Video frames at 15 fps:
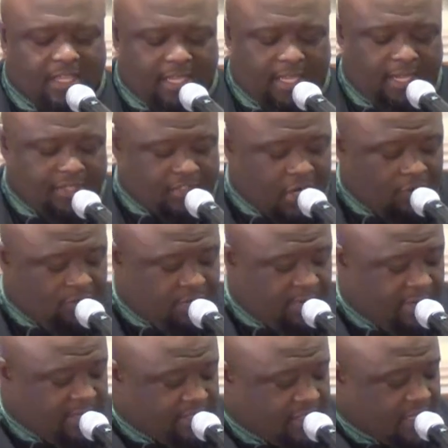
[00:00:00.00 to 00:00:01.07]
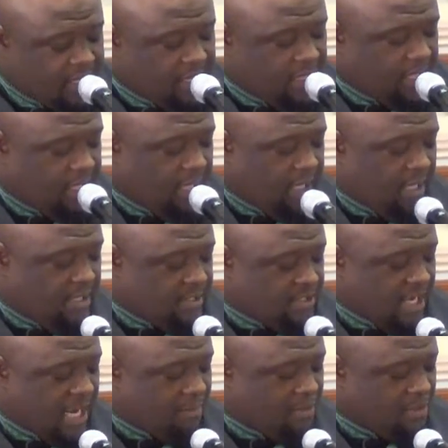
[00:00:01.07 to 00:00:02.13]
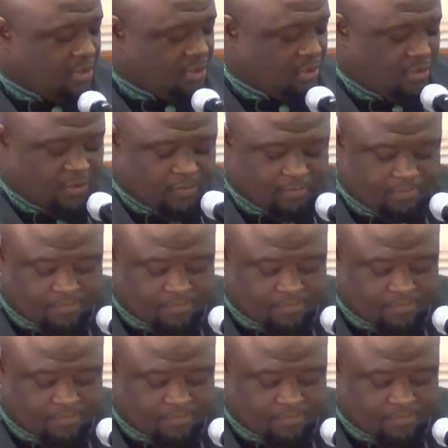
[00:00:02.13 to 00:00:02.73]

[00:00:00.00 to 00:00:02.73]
Kings, turn with me to 2 Kings chapter 2.